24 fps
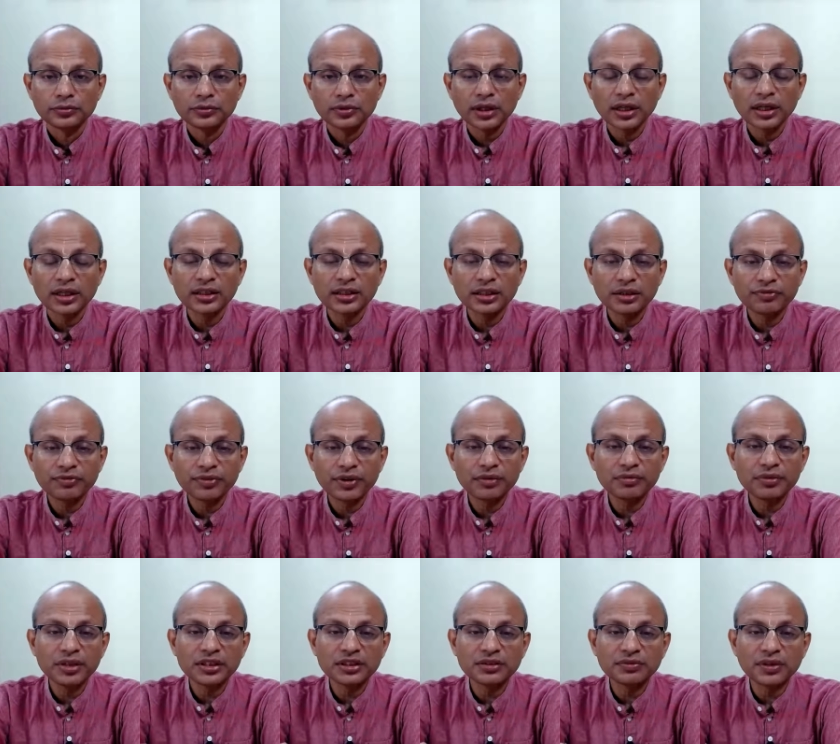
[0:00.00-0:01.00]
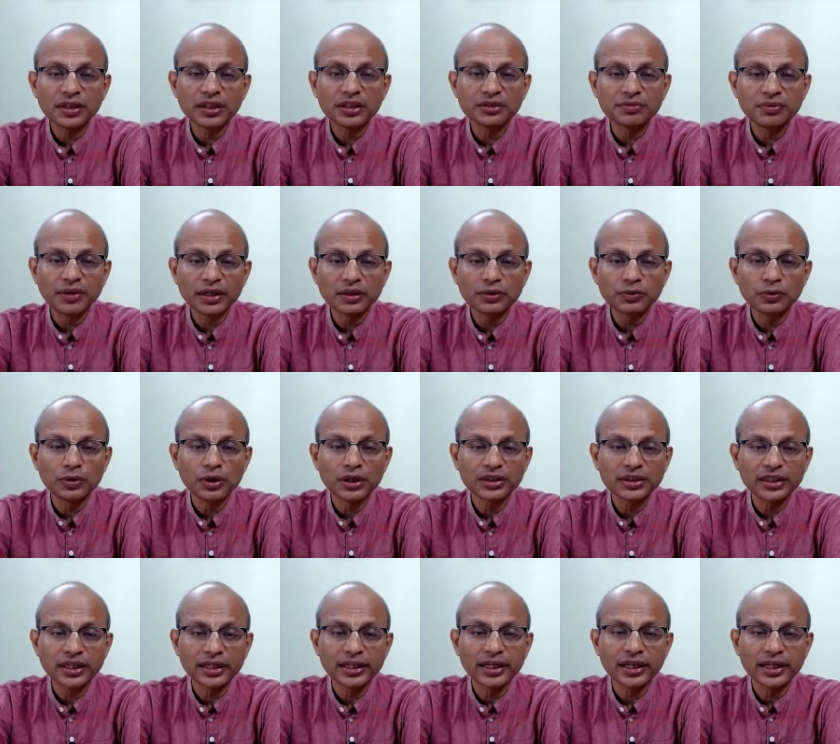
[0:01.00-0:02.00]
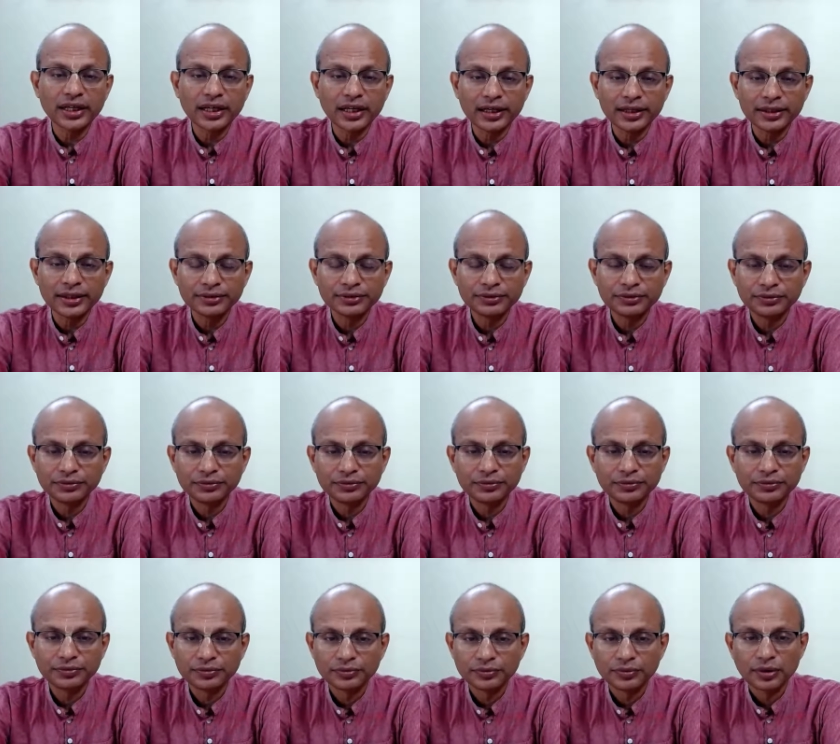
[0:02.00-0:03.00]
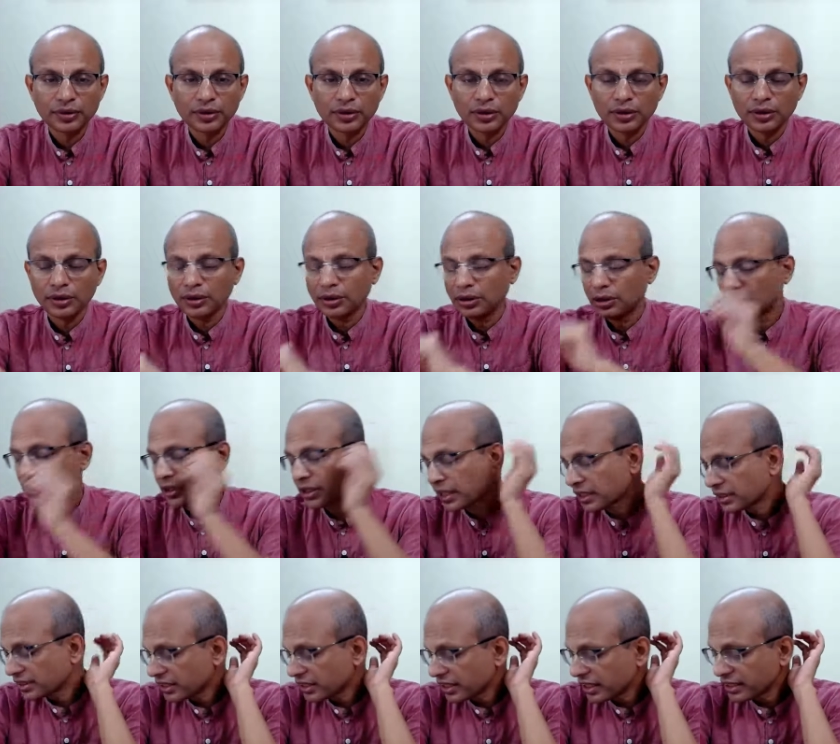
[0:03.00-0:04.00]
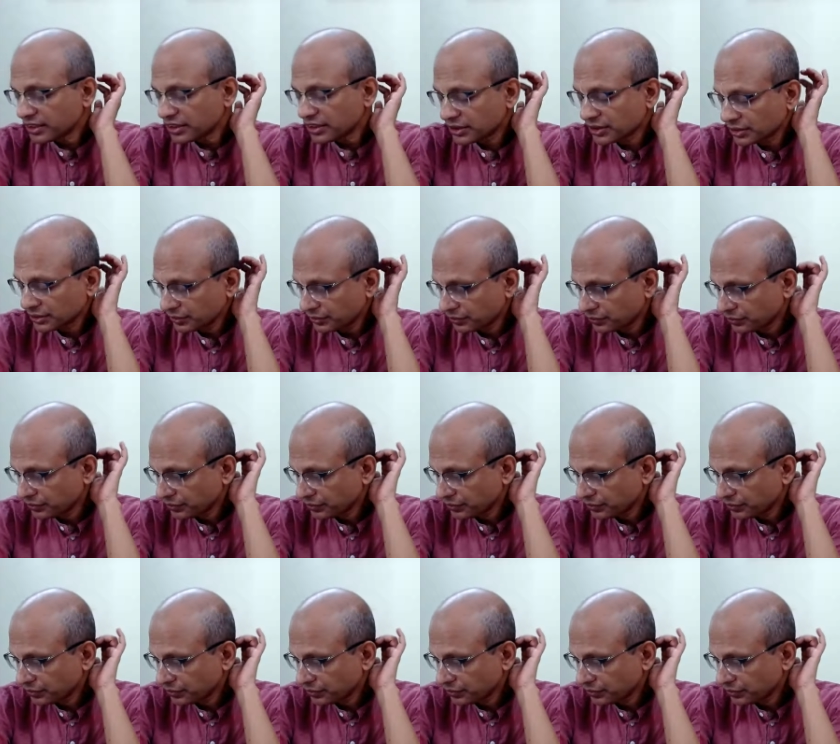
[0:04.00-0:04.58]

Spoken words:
That is a famous verse by Kulshekhara that says,